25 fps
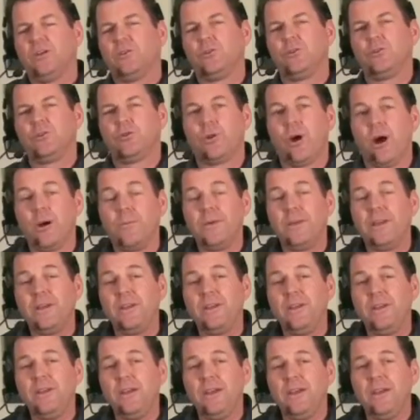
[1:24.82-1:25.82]

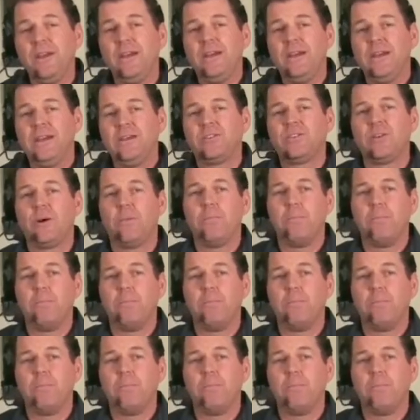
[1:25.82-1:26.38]
drumming is a